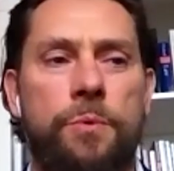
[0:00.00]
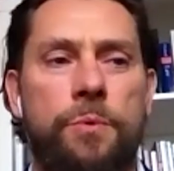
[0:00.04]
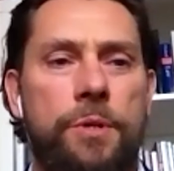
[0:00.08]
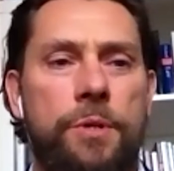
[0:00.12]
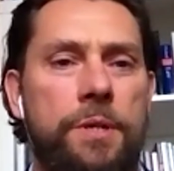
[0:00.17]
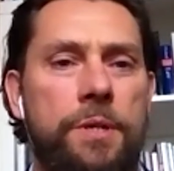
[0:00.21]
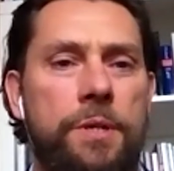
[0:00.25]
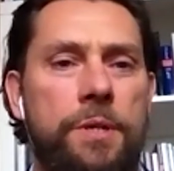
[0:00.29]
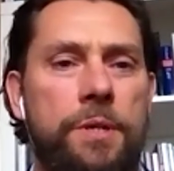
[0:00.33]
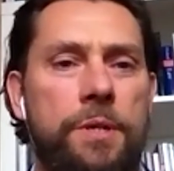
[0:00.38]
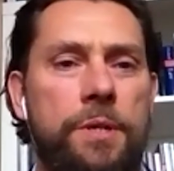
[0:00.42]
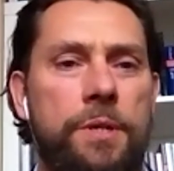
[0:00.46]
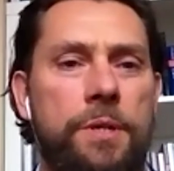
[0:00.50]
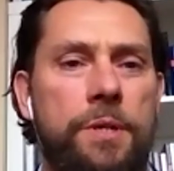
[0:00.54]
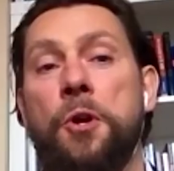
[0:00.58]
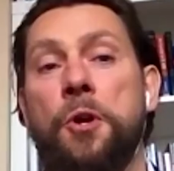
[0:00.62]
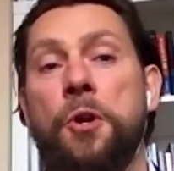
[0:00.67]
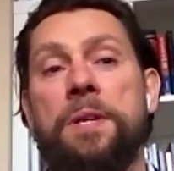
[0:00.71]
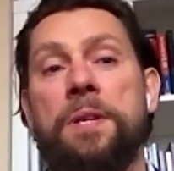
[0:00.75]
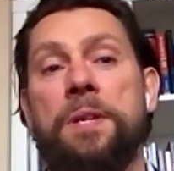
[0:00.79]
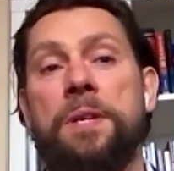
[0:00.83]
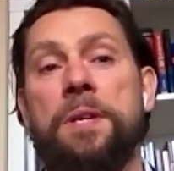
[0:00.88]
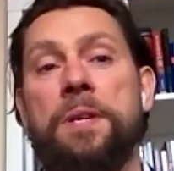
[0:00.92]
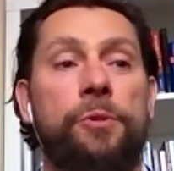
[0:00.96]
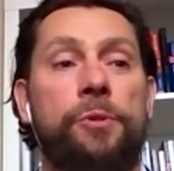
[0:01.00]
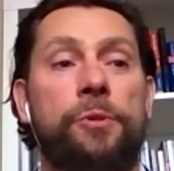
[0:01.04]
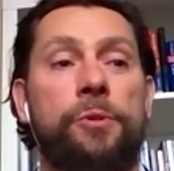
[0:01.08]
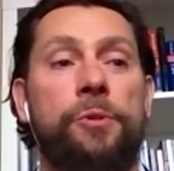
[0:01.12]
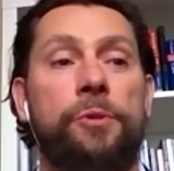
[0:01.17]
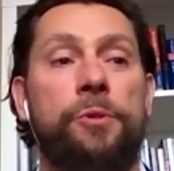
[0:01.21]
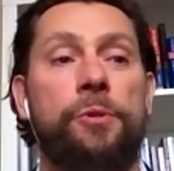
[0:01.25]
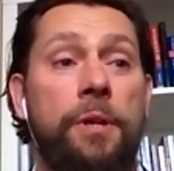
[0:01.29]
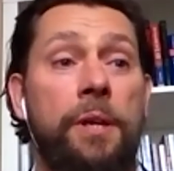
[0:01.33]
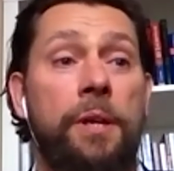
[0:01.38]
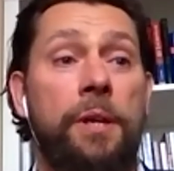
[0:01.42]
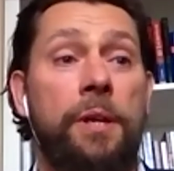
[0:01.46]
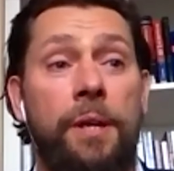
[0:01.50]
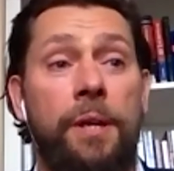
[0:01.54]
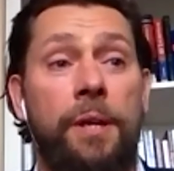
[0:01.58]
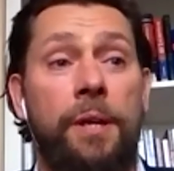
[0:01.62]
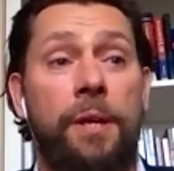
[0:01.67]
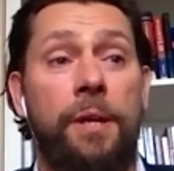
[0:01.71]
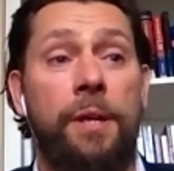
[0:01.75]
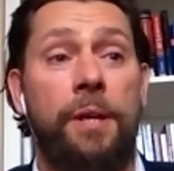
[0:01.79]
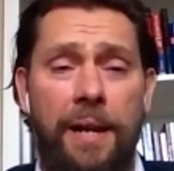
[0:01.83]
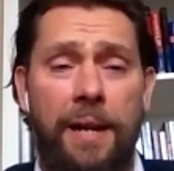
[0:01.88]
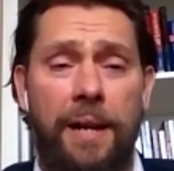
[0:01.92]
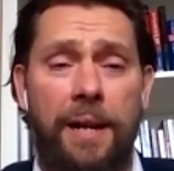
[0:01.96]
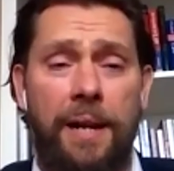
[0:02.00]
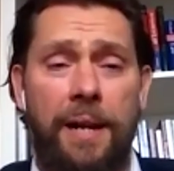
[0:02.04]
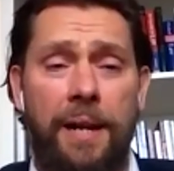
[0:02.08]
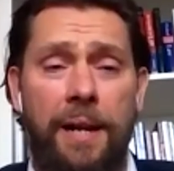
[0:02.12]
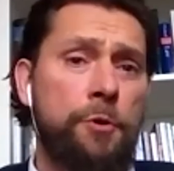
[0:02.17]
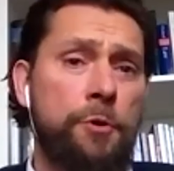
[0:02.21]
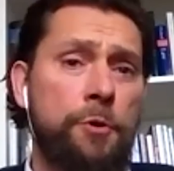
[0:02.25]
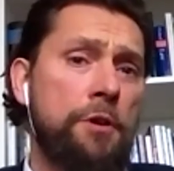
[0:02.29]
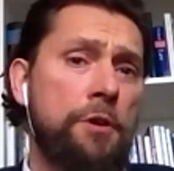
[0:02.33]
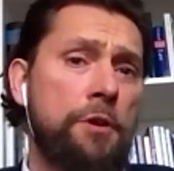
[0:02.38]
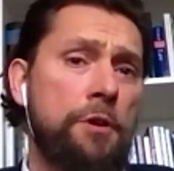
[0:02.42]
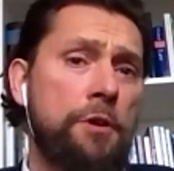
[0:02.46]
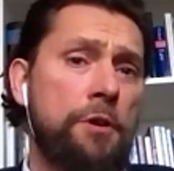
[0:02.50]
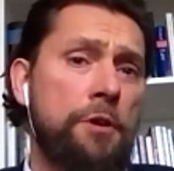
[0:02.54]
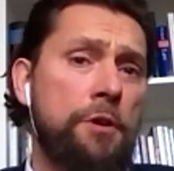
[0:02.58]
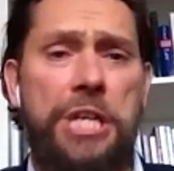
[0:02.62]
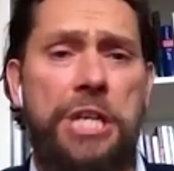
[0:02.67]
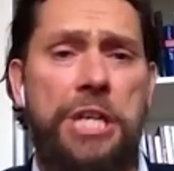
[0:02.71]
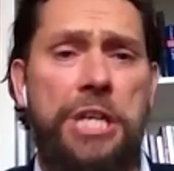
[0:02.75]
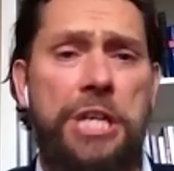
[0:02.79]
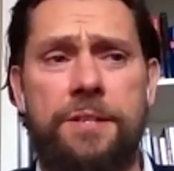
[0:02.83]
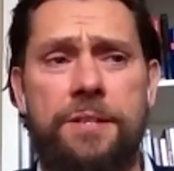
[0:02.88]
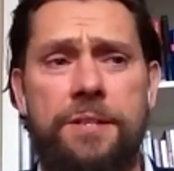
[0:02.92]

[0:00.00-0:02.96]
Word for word: As you know, people used to clamor over seats at,